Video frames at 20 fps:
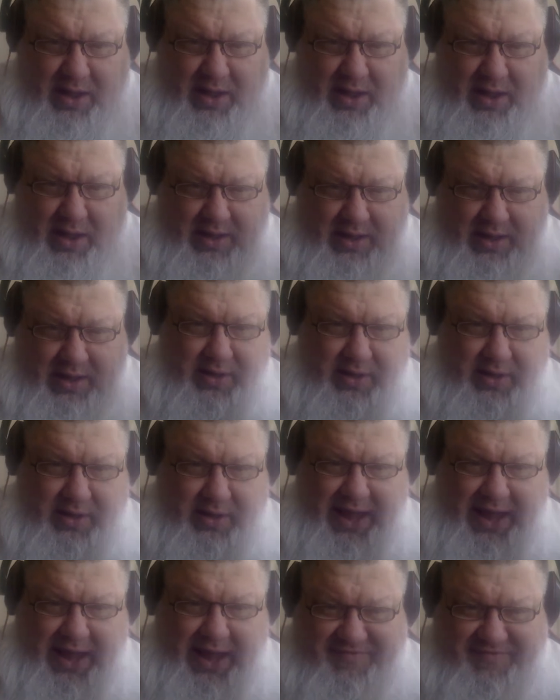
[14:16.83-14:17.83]

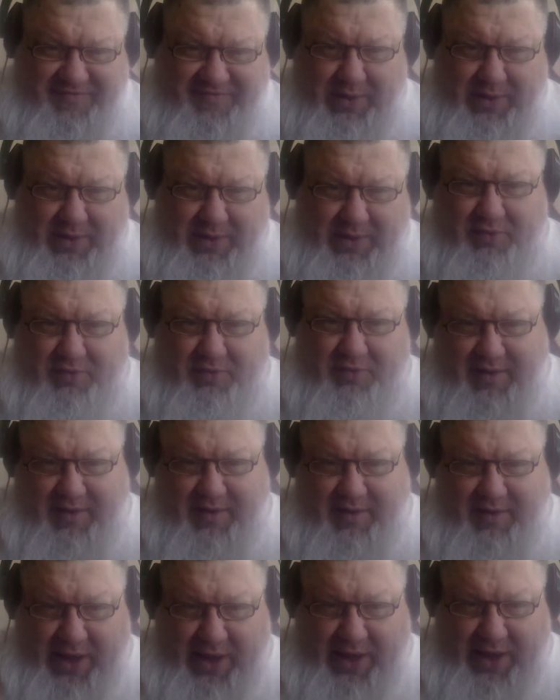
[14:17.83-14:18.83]
18-wheeler
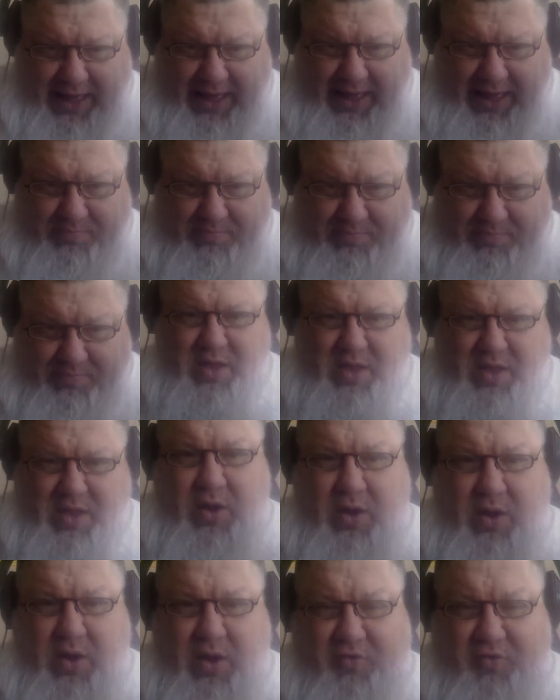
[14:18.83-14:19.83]
sleeper cab.
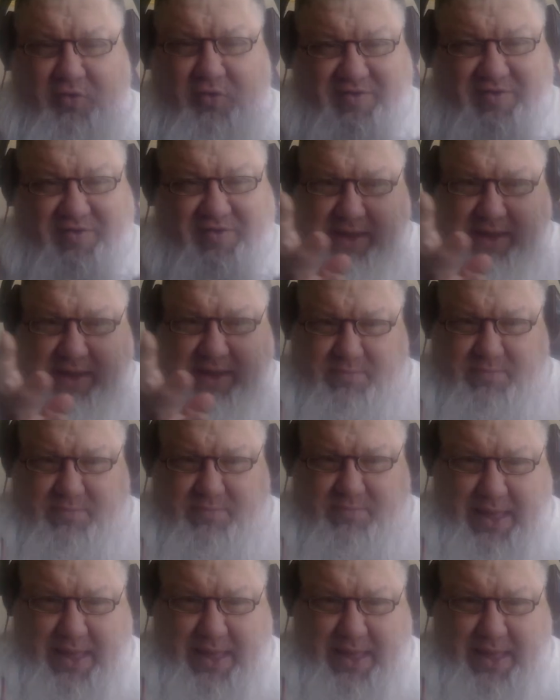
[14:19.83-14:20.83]
So she's like
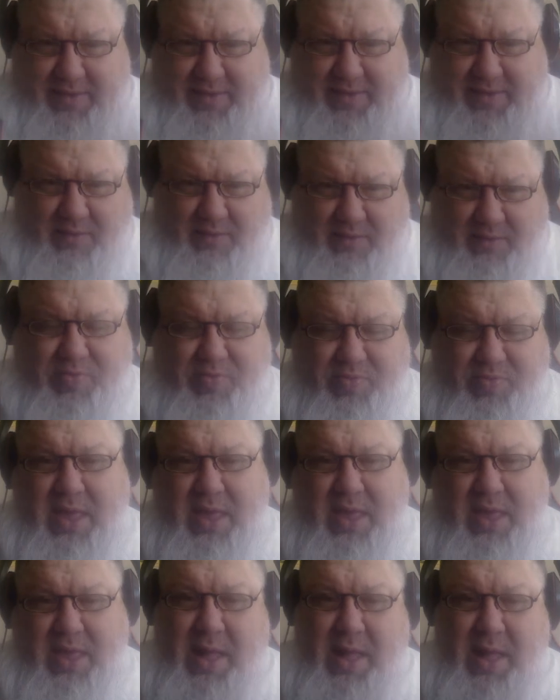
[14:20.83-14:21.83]
back there.
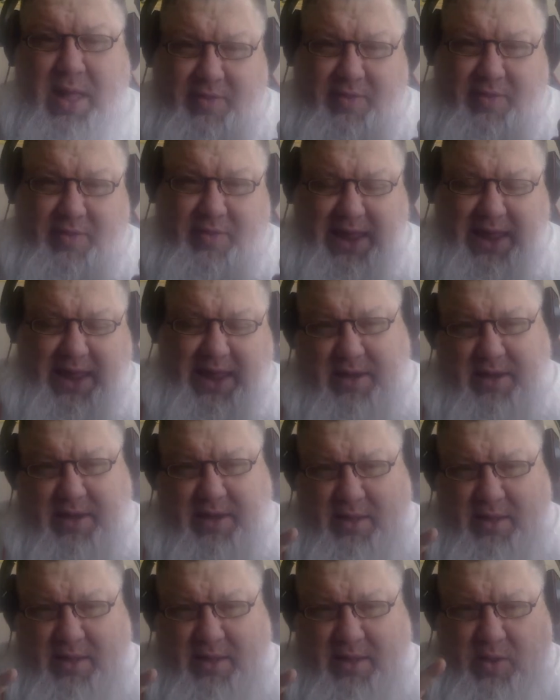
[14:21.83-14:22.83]
Then
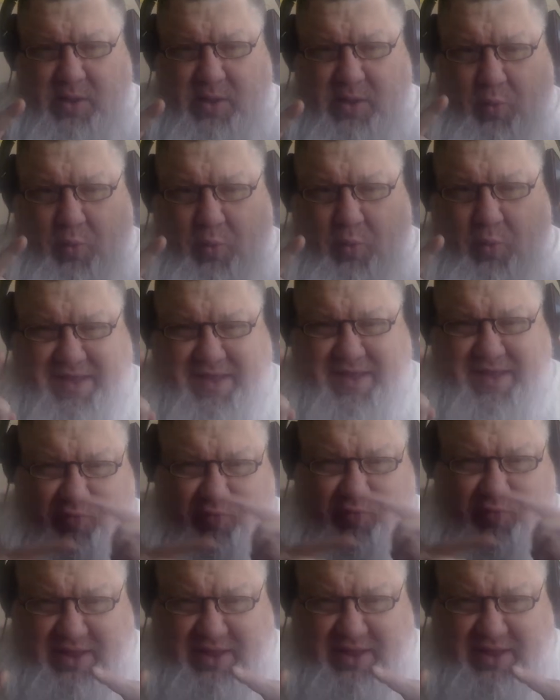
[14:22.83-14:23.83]
when they
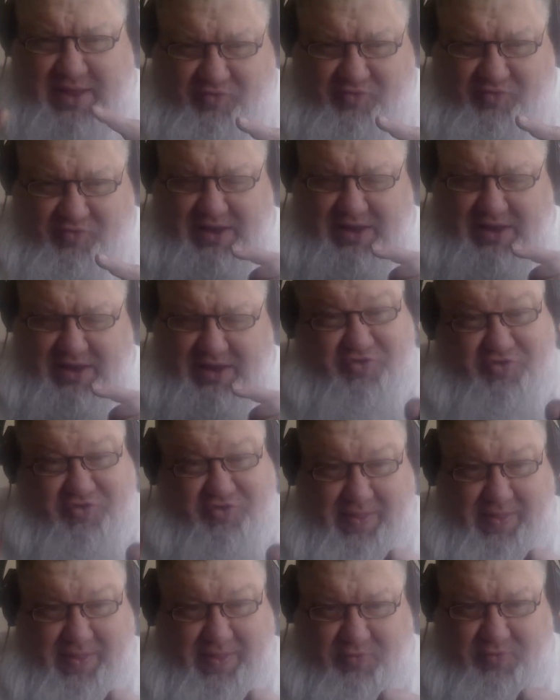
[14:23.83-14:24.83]
switched and
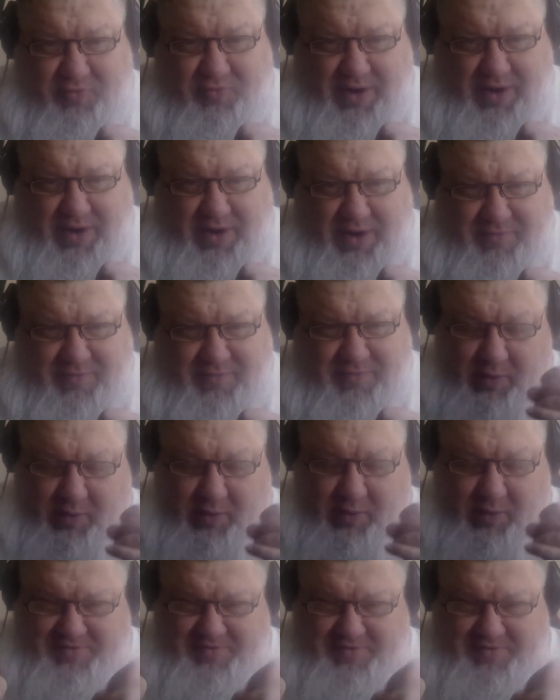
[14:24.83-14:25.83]
Shelley was driving
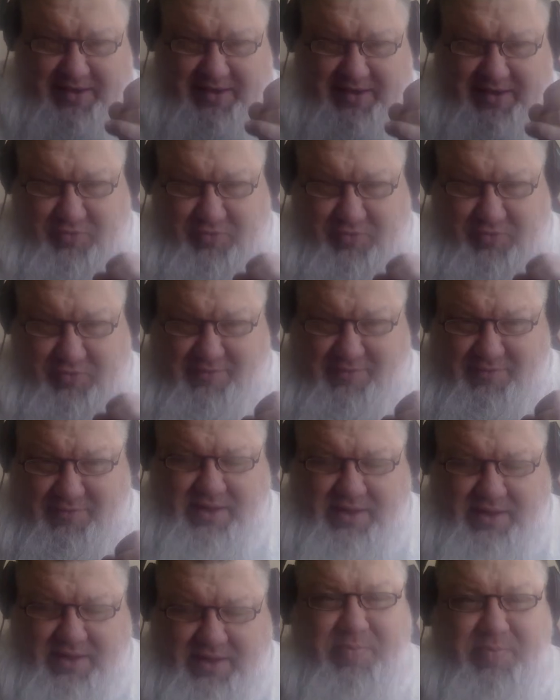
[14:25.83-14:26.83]
or pretend
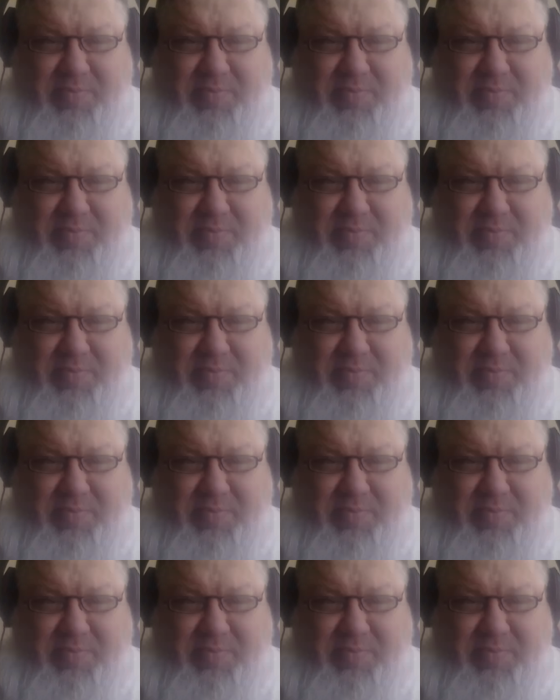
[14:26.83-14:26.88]
driving,